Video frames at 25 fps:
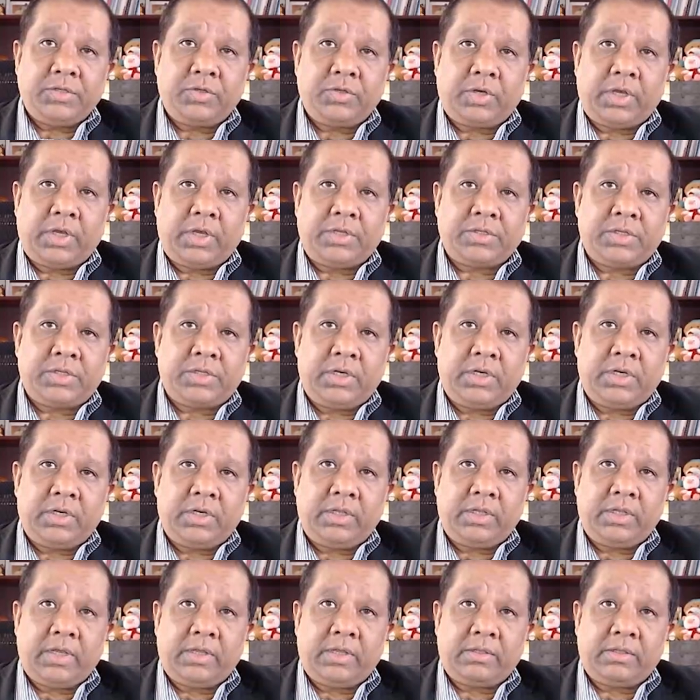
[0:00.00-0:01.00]
You can see
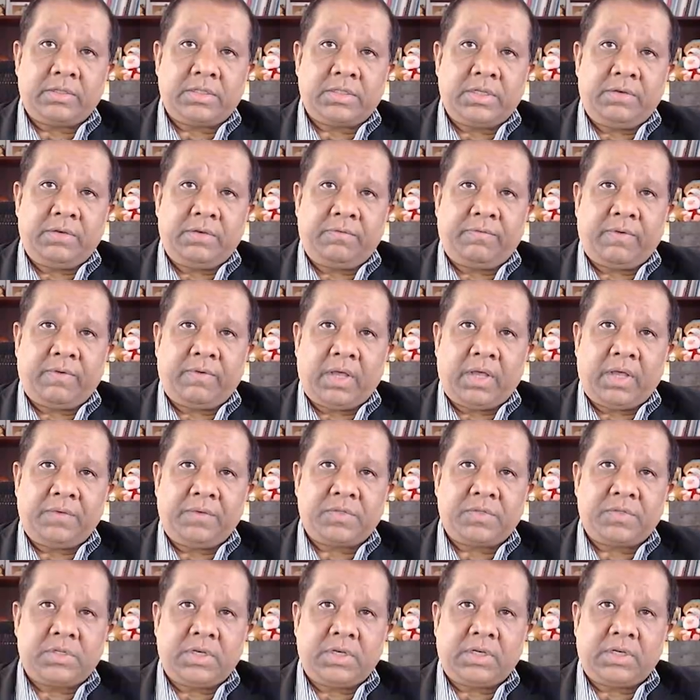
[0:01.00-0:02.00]
here they are the
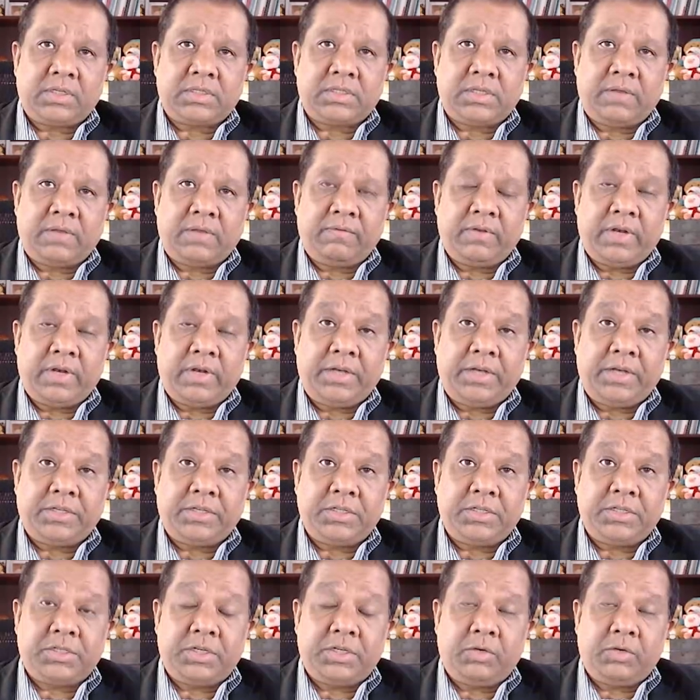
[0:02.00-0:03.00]
C5, 6, 7,
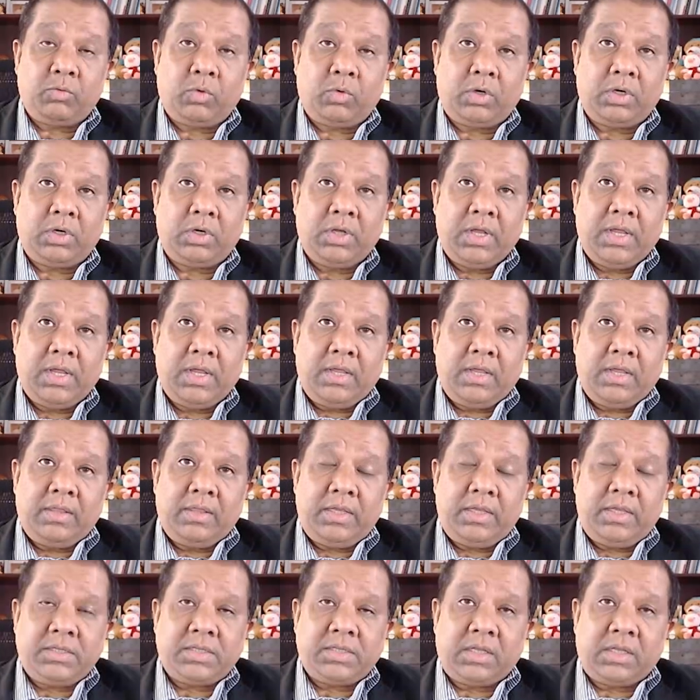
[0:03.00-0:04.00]
8, and T1.
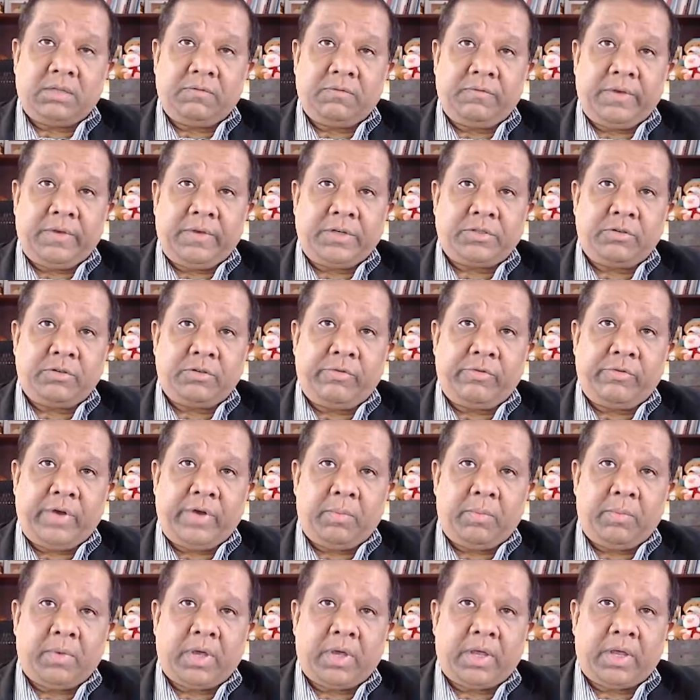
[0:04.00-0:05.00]
These are the ventral
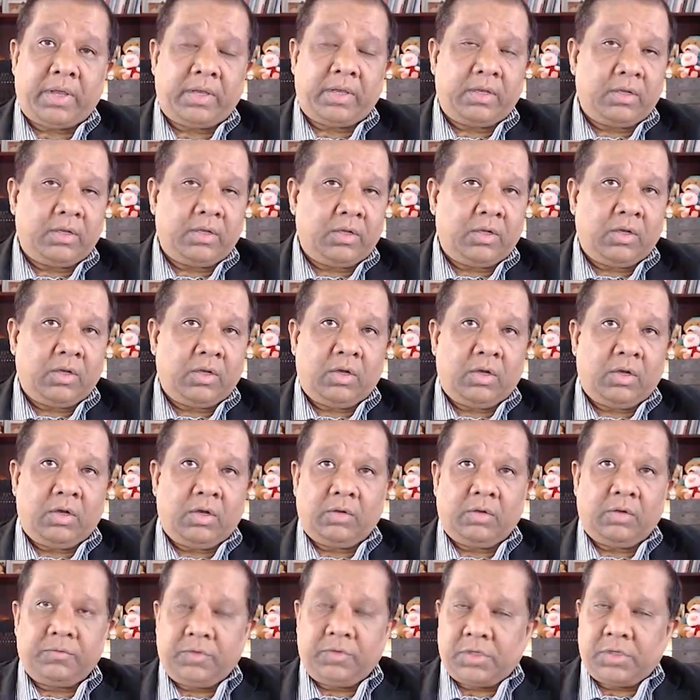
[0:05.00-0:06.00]
rami
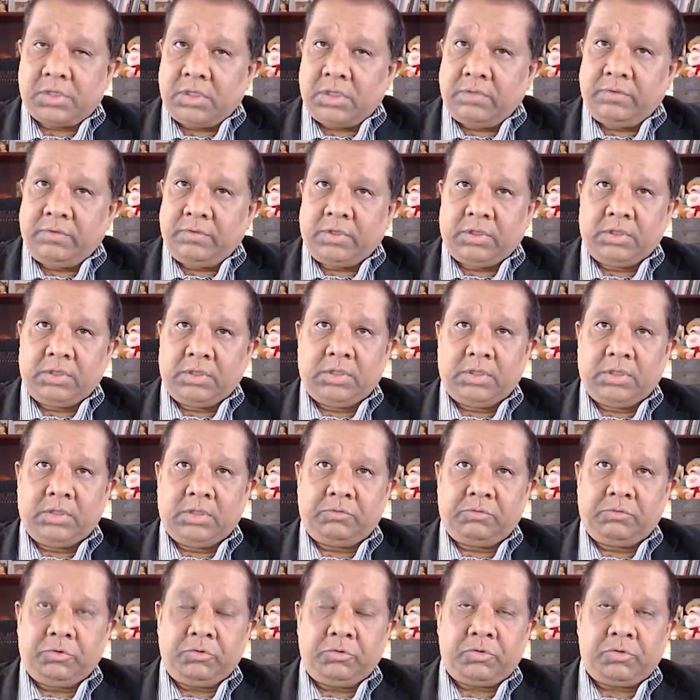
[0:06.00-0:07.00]
of the cervical
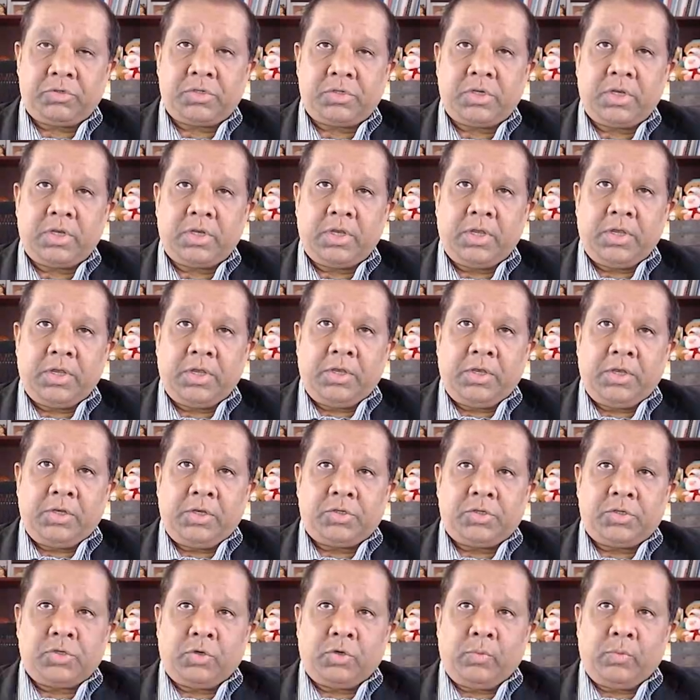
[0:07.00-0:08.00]
nerve roots.
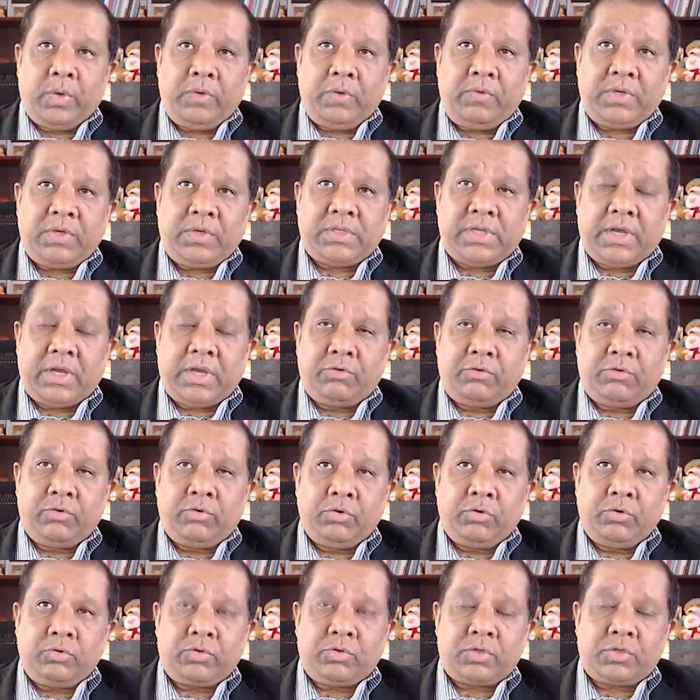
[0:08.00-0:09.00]
So when we say
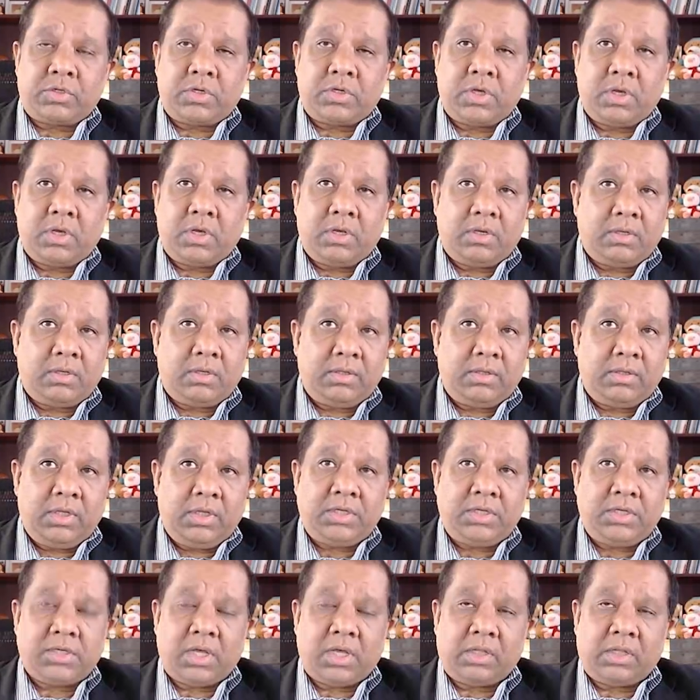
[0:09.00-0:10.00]
roots,
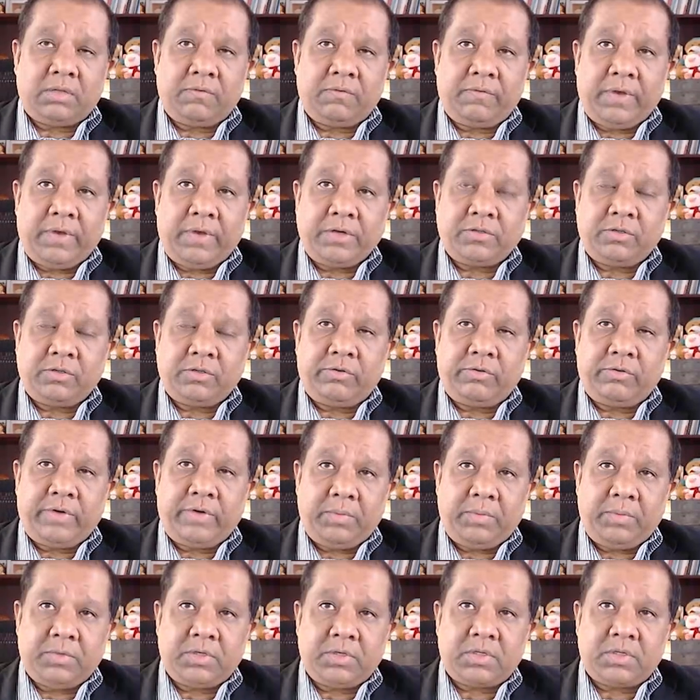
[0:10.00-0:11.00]
these are the ventral
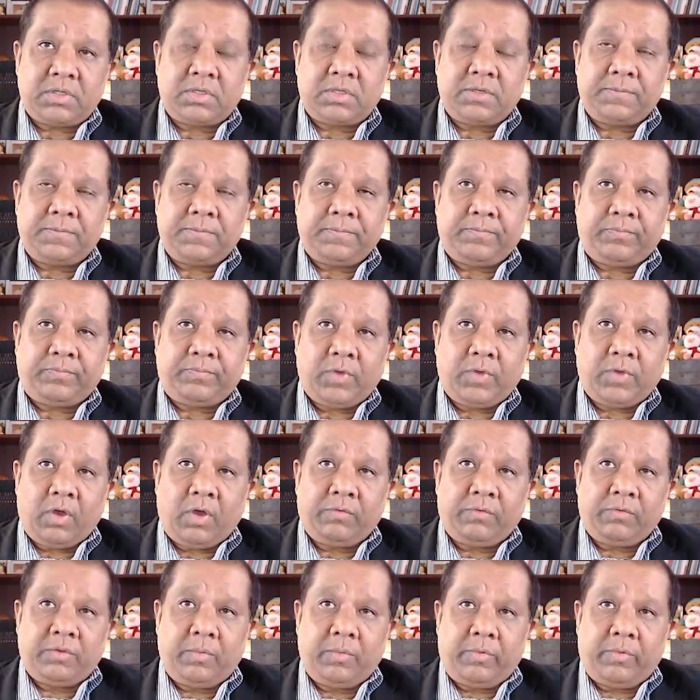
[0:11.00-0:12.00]
ramus
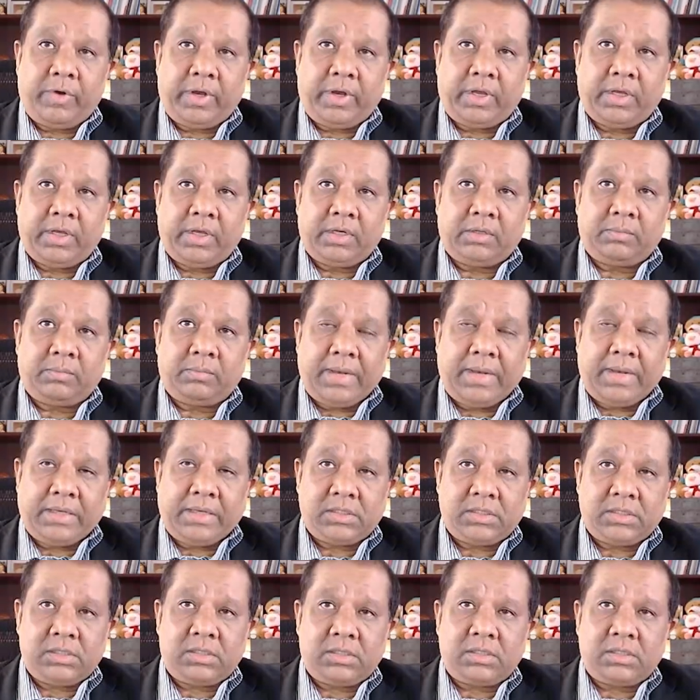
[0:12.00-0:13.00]
of the brachial
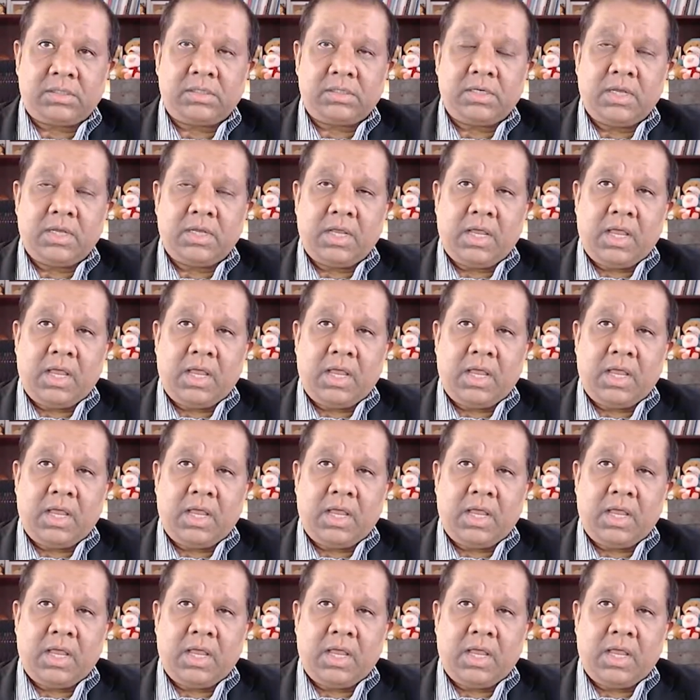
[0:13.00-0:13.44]
plexus,